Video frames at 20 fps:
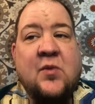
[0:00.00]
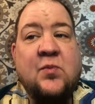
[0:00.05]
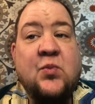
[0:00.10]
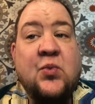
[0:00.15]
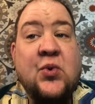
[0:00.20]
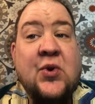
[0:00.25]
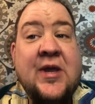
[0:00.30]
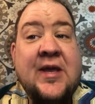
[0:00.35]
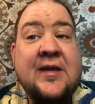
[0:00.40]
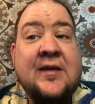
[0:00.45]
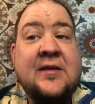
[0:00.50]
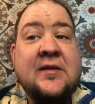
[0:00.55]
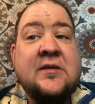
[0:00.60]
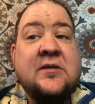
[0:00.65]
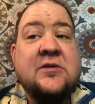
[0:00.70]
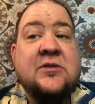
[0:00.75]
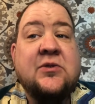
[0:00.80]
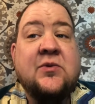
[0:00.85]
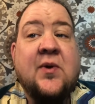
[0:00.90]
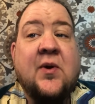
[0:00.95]
bring
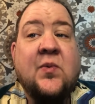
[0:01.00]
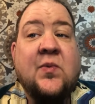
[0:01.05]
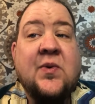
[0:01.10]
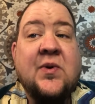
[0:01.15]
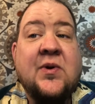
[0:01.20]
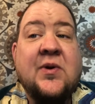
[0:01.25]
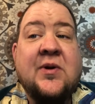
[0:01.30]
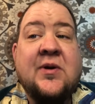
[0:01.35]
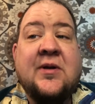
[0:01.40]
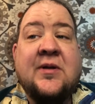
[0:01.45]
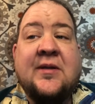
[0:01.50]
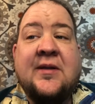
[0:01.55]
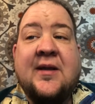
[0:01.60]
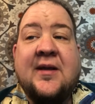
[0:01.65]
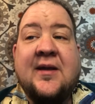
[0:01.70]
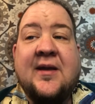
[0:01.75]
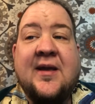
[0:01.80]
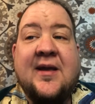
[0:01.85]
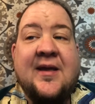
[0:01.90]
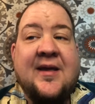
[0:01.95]
to a world
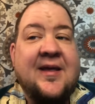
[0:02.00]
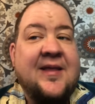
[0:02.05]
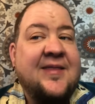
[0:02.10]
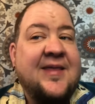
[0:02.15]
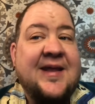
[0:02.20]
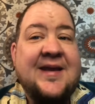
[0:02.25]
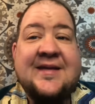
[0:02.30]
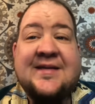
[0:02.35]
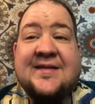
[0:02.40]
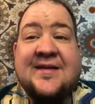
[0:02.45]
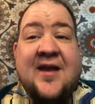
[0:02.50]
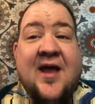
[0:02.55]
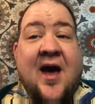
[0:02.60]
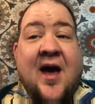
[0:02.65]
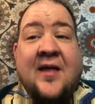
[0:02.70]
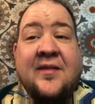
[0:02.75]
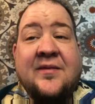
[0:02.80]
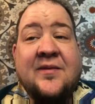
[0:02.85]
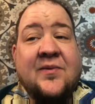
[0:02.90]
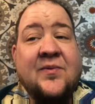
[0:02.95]
that is
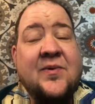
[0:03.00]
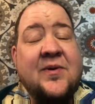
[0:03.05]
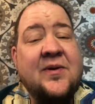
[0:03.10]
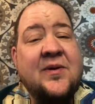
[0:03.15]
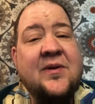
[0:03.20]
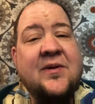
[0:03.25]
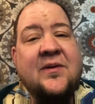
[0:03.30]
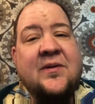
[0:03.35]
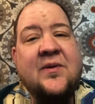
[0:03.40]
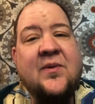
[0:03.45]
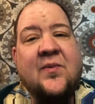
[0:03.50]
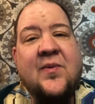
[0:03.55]
not the world